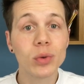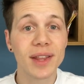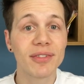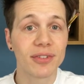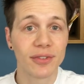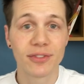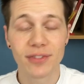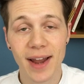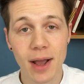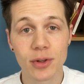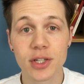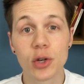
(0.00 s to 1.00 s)
different
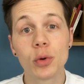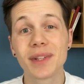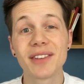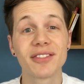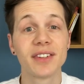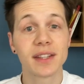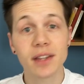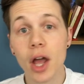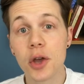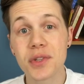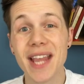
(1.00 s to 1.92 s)
flours and all different doughs.